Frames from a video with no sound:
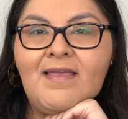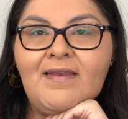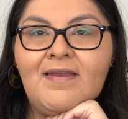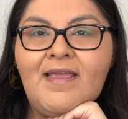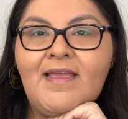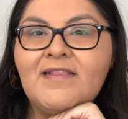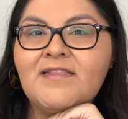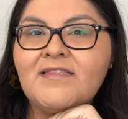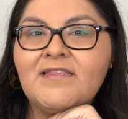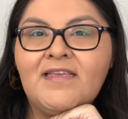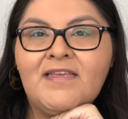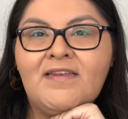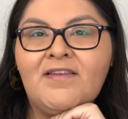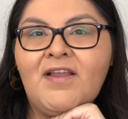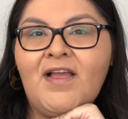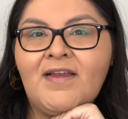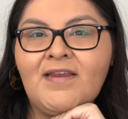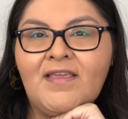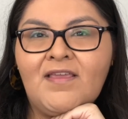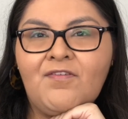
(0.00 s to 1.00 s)
It did
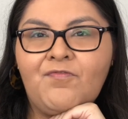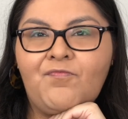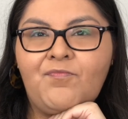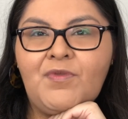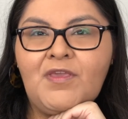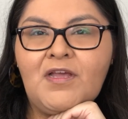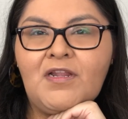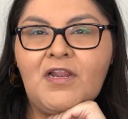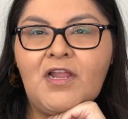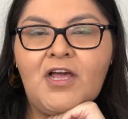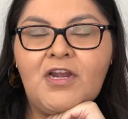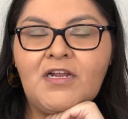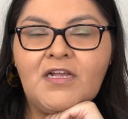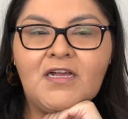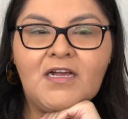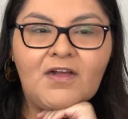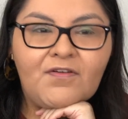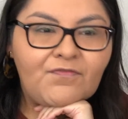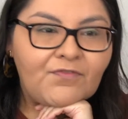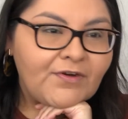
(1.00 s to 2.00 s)
not give me a lot of
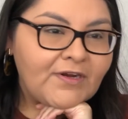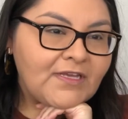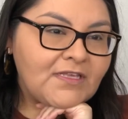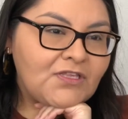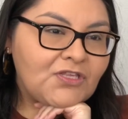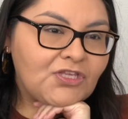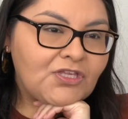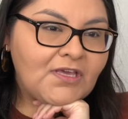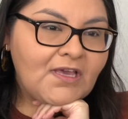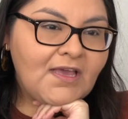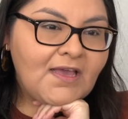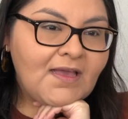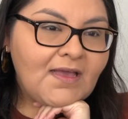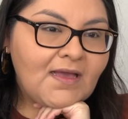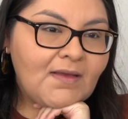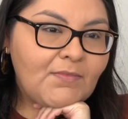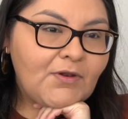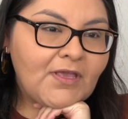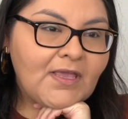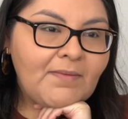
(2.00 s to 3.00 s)
coverage.
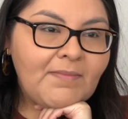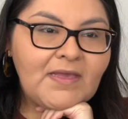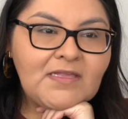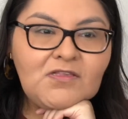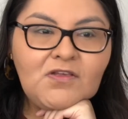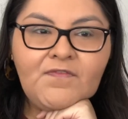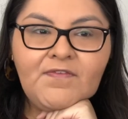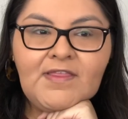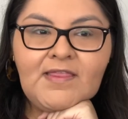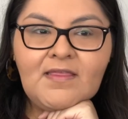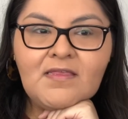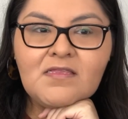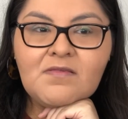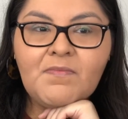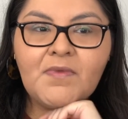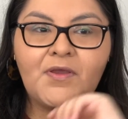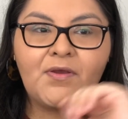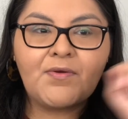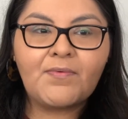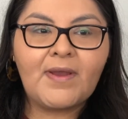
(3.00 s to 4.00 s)
I'm looking at myself in this
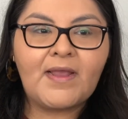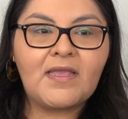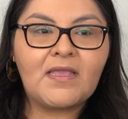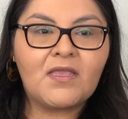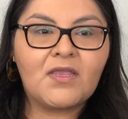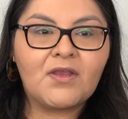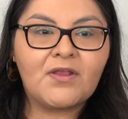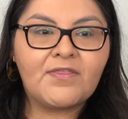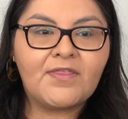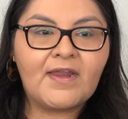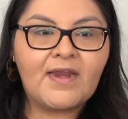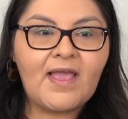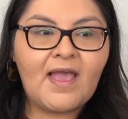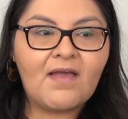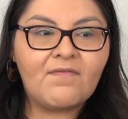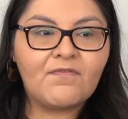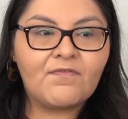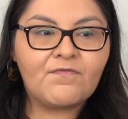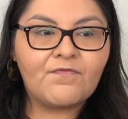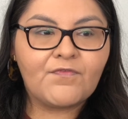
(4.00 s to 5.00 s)
mirror right here that I
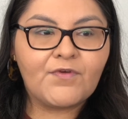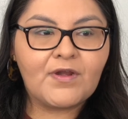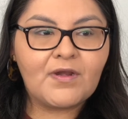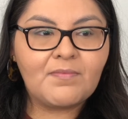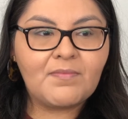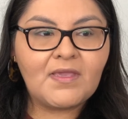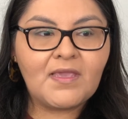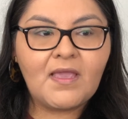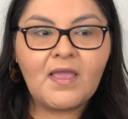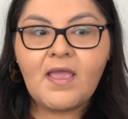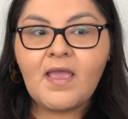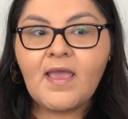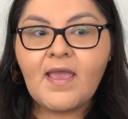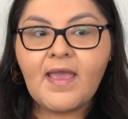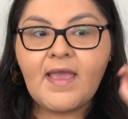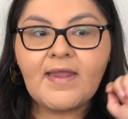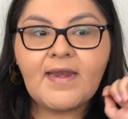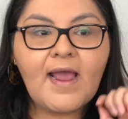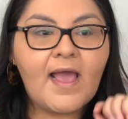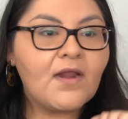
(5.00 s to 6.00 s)
have in front of me,
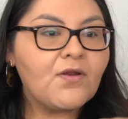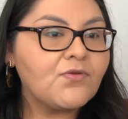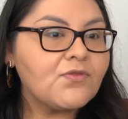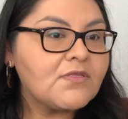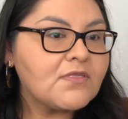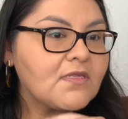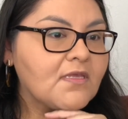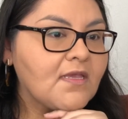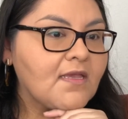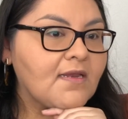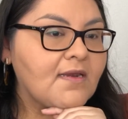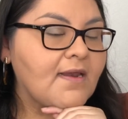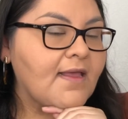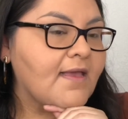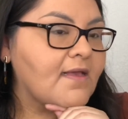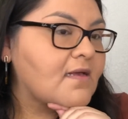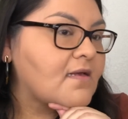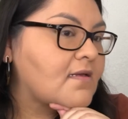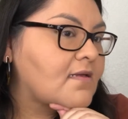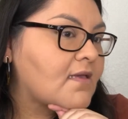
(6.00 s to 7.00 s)
and I don't see it
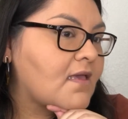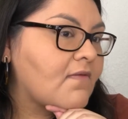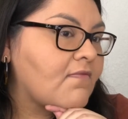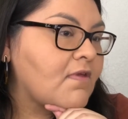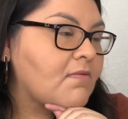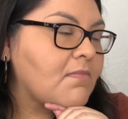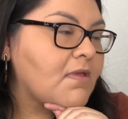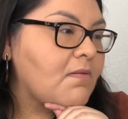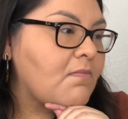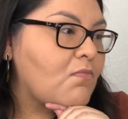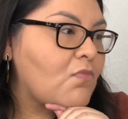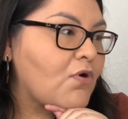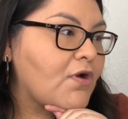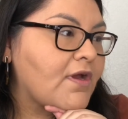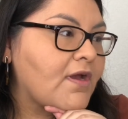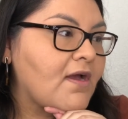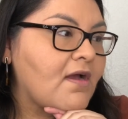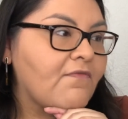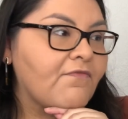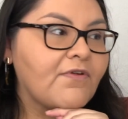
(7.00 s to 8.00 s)
like giving me more
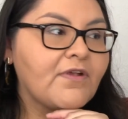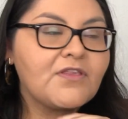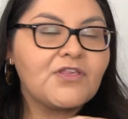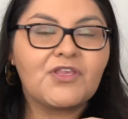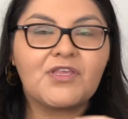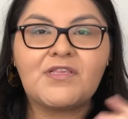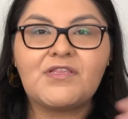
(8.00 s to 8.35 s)
coverage.